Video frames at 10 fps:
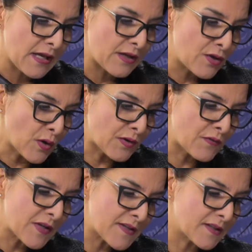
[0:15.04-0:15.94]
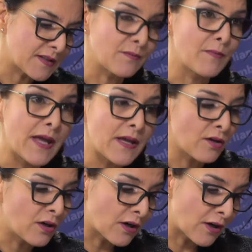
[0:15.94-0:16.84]
Your visit in May
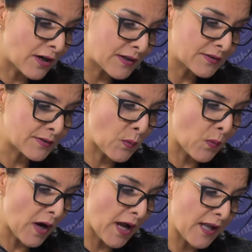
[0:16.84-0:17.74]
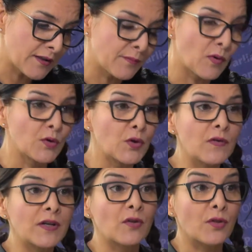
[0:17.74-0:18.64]
occurred while the
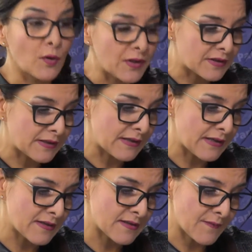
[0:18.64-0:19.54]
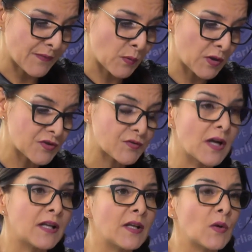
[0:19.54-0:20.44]
Moldovan authorities were
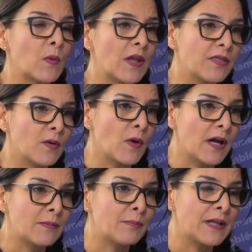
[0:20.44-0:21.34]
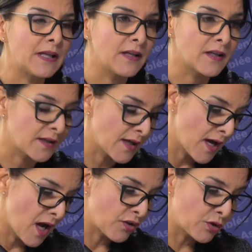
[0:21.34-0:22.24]
struggling with the $1 billion
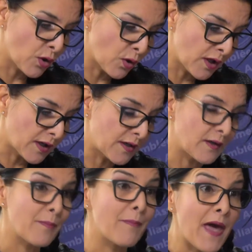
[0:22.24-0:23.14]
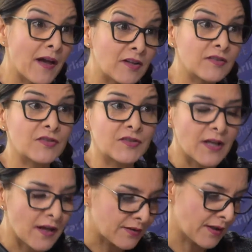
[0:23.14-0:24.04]
bank
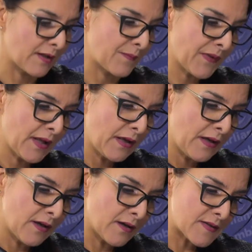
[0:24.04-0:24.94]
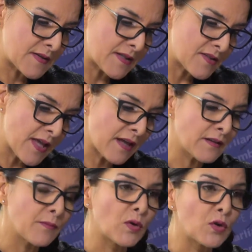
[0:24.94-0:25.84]
scandal. Since then,
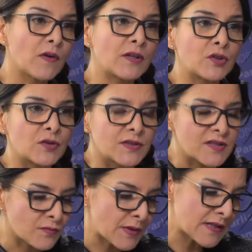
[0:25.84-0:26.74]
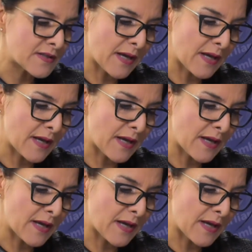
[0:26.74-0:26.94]
the Moldovan took the streets.